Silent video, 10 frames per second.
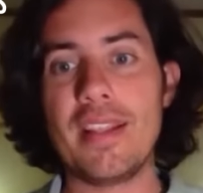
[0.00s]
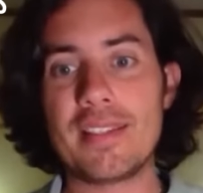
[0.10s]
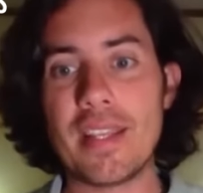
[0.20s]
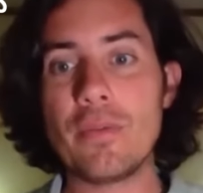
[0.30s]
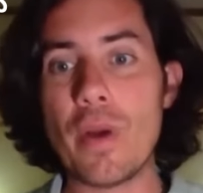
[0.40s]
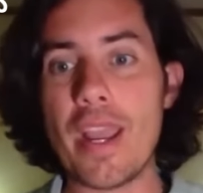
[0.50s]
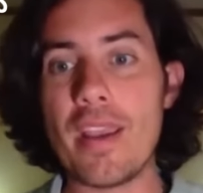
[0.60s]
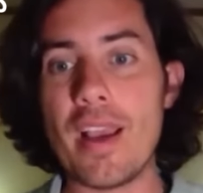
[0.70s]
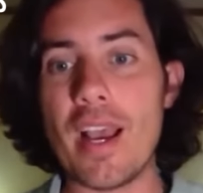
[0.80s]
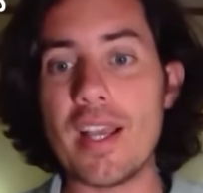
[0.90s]
In the same
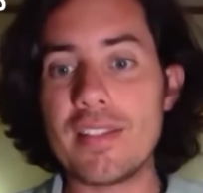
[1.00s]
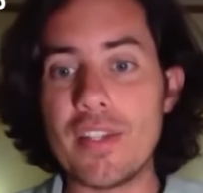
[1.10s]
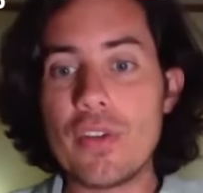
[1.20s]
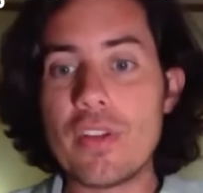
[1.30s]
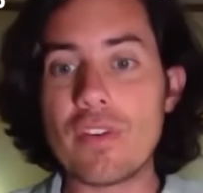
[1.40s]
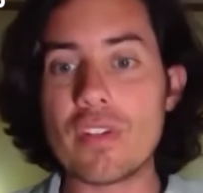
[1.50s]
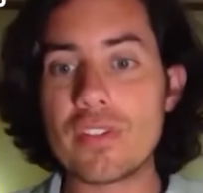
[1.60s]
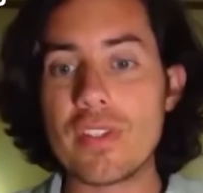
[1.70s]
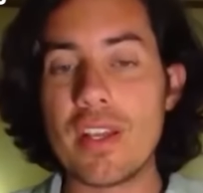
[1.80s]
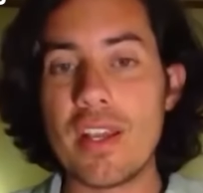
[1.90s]
way as the
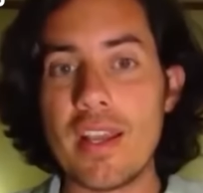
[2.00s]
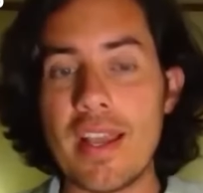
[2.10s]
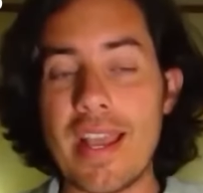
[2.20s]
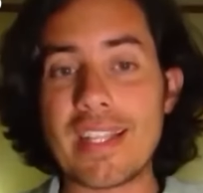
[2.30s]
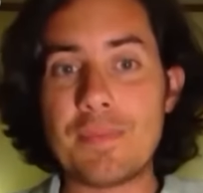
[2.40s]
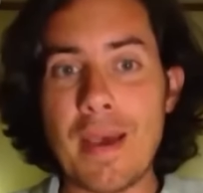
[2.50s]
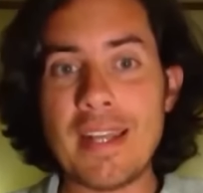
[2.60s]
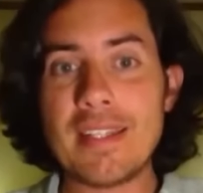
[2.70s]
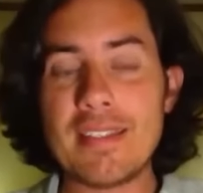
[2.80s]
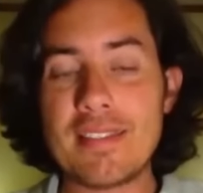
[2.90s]
universe
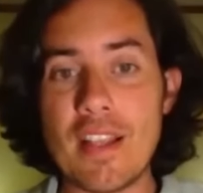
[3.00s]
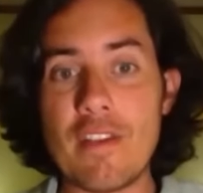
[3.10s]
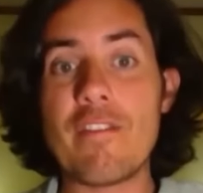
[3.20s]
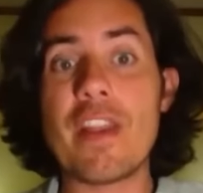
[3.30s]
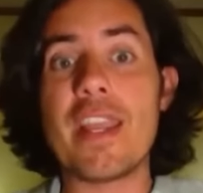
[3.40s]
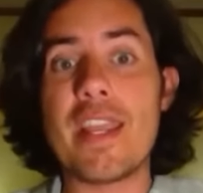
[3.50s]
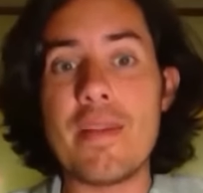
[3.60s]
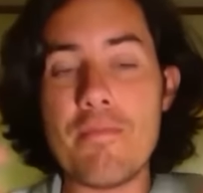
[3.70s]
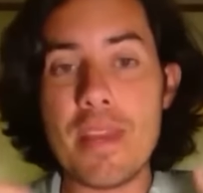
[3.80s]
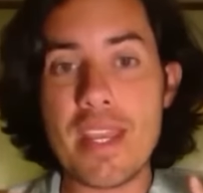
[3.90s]
expanded itself
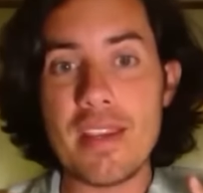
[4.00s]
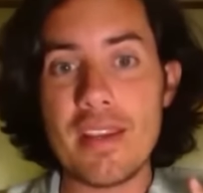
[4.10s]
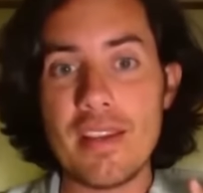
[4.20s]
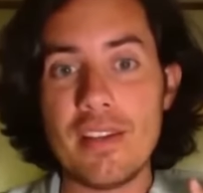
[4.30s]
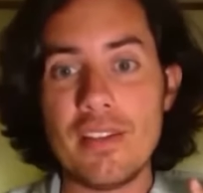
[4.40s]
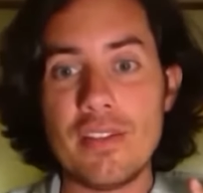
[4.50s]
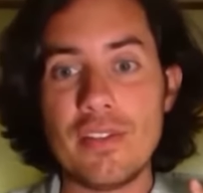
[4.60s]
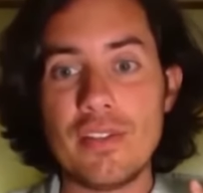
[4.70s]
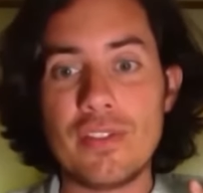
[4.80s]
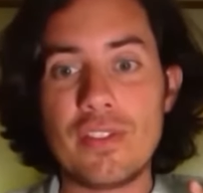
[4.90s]
in me.
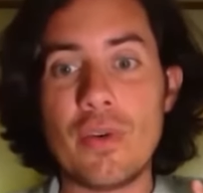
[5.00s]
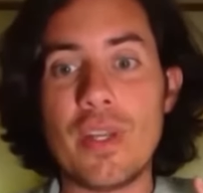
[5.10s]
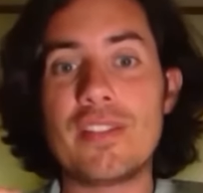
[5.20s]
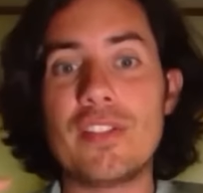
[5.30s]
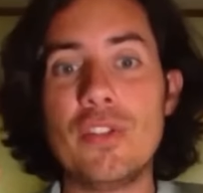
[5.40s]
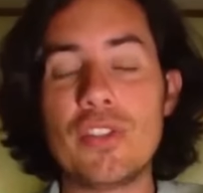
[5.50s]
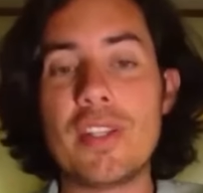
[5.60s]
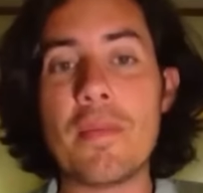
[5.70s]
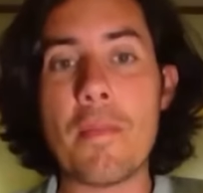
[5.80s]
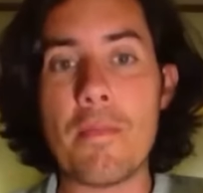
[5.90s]
So it's
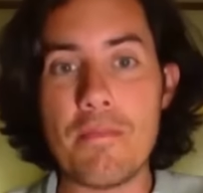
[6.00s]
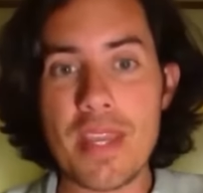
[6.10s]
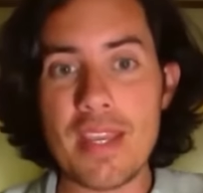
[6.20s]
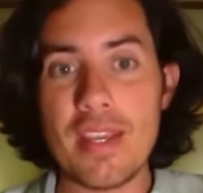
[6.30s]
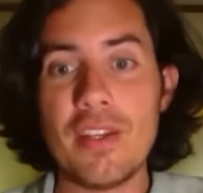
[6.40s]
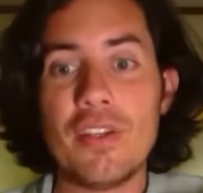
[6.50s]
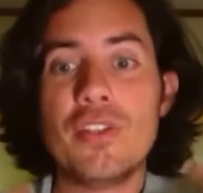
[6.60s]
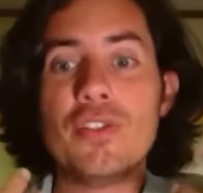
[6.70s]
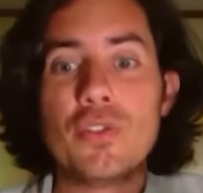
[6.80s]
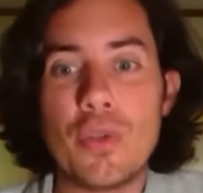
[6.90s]
using me
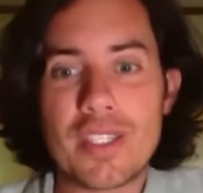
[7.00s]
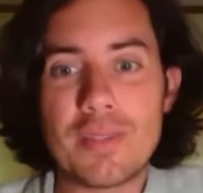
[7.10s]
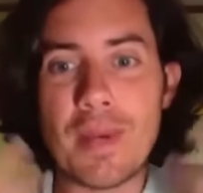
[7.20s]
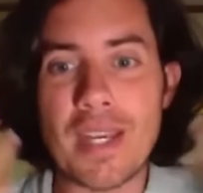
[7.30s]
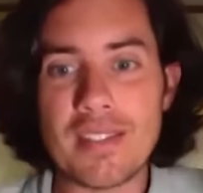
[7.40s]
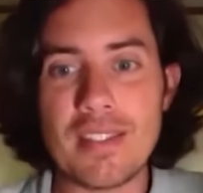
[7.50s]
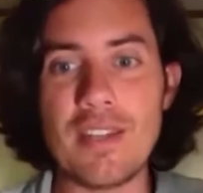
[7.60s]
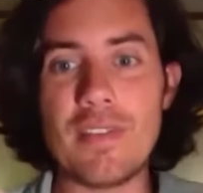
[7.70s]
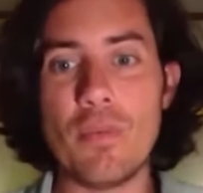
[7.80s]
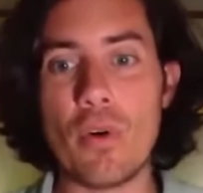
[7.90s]
to expand
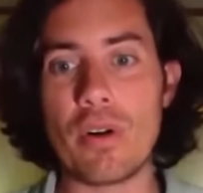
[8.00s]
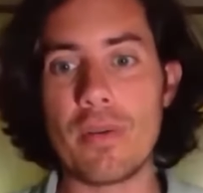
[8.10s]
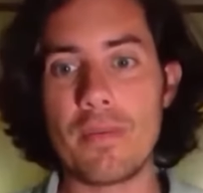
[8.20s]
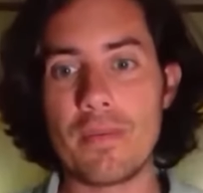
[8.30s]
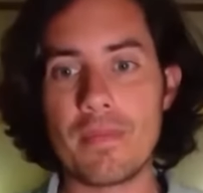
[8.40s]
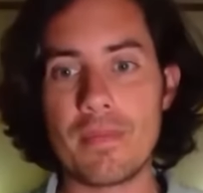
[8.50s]
even more.